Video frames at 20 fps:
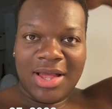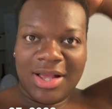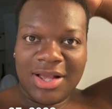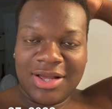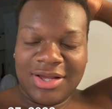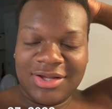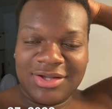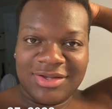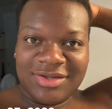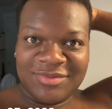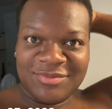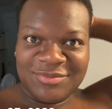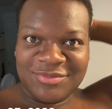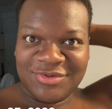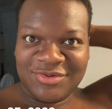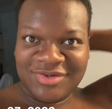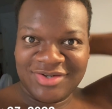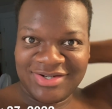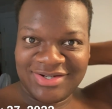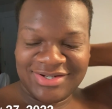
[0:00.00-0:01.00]
Good
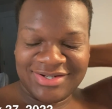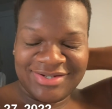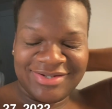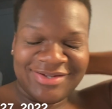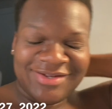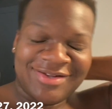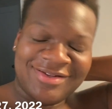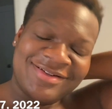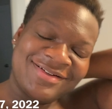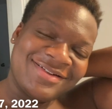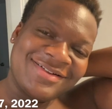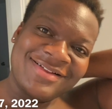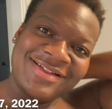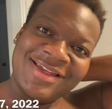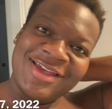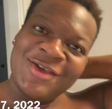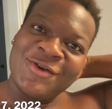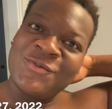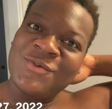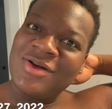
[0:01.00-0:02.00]
morning, y'all,
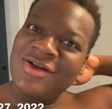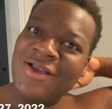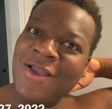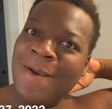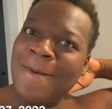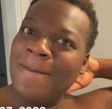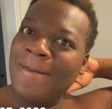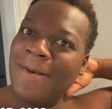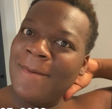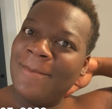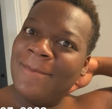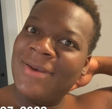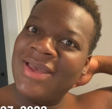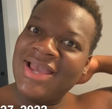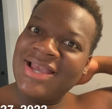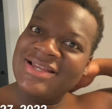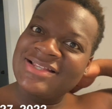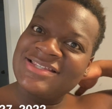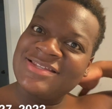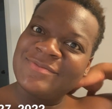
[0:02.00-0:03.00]
and welcome
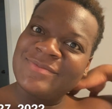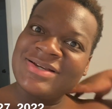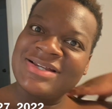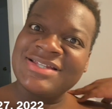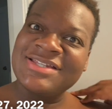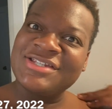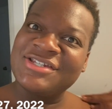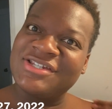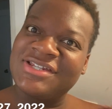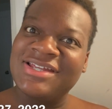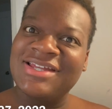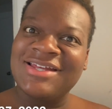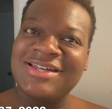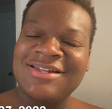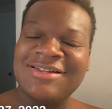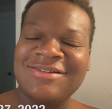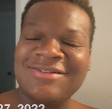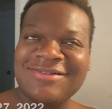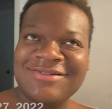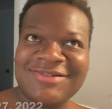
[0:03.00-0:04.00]
back to my
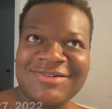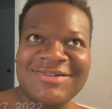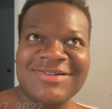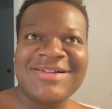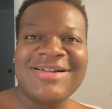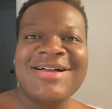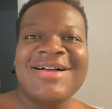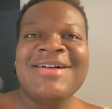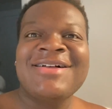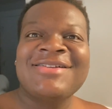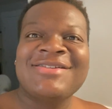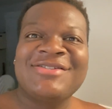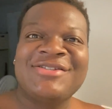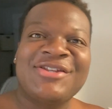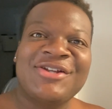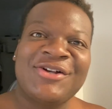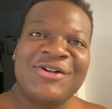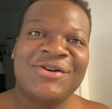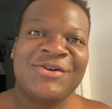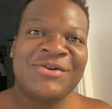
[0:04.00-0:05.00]
channel.
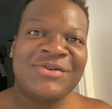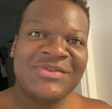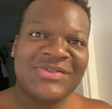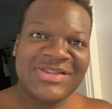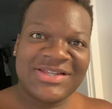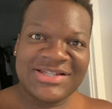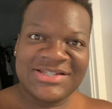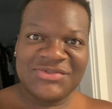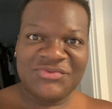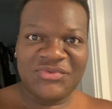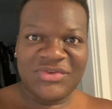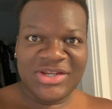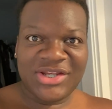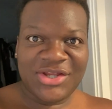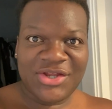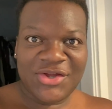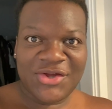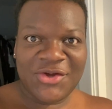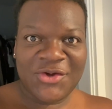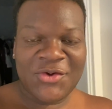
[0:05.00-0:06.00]
So this
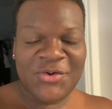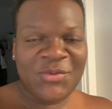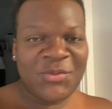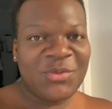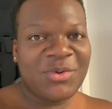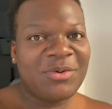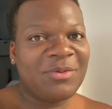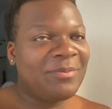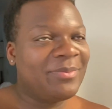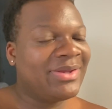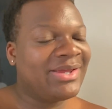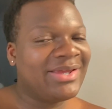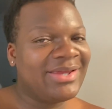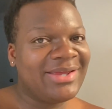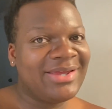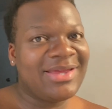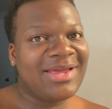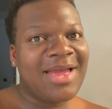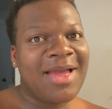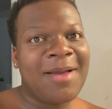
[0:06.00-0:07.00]
video will
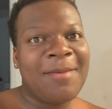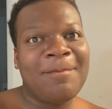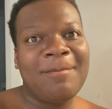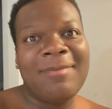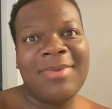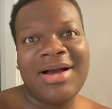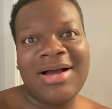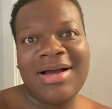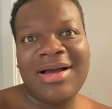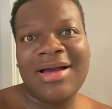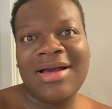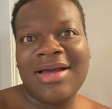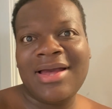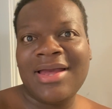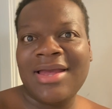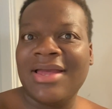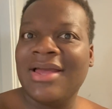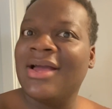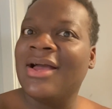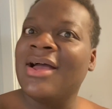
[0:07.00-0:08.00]
be
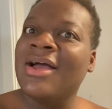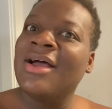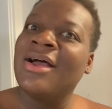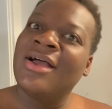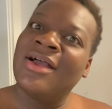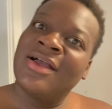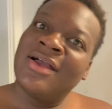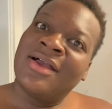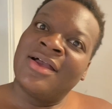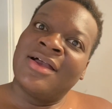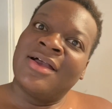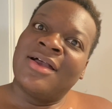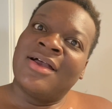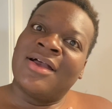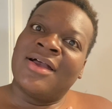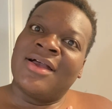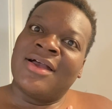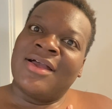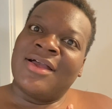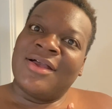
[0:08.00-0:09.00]
my,
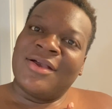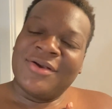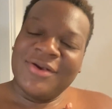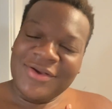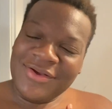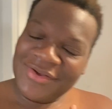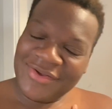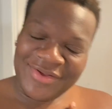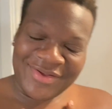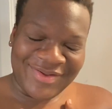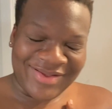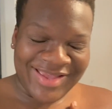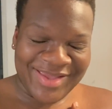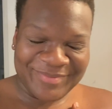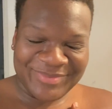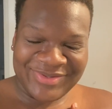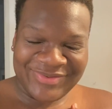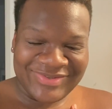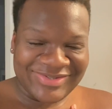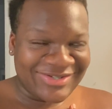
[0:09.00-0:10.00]
can't
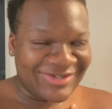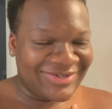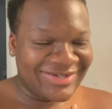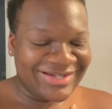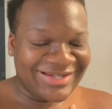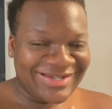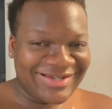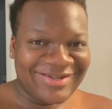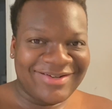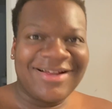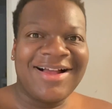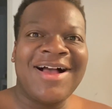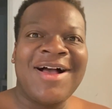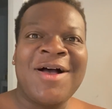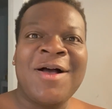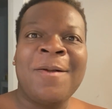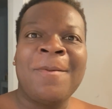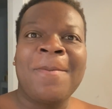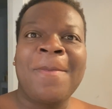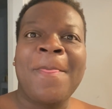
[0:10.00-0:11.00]
believe it's already here.
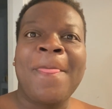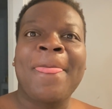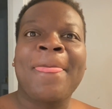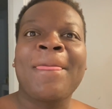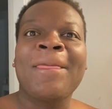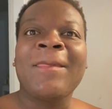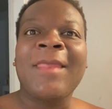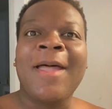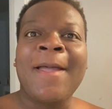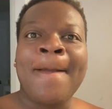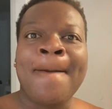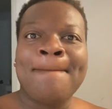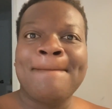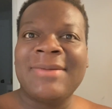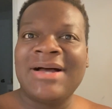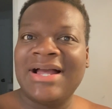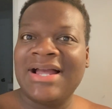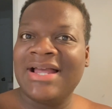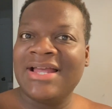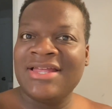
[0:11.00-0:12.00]

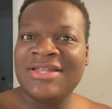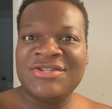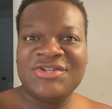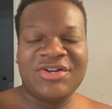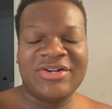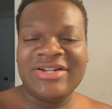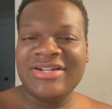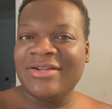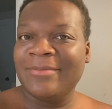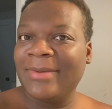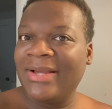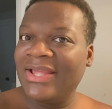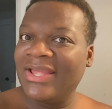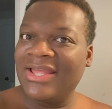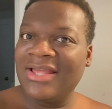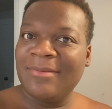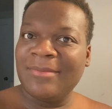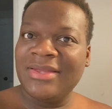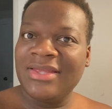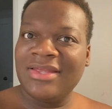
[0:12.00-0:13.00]
My journey to
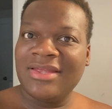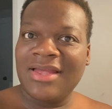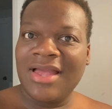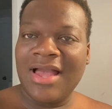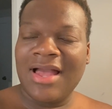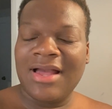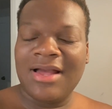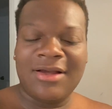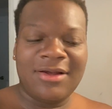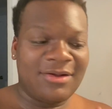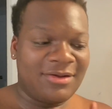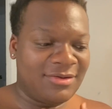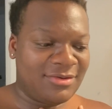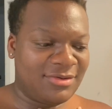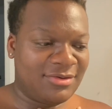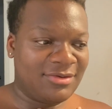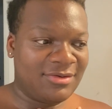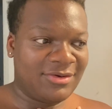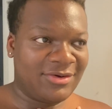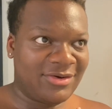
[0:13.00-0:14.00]
Miami,
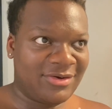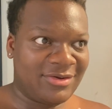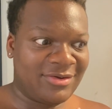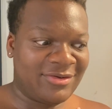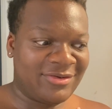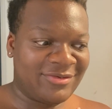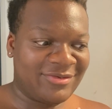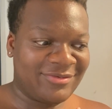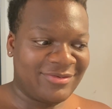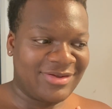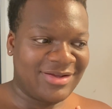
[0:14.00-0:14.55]
girl,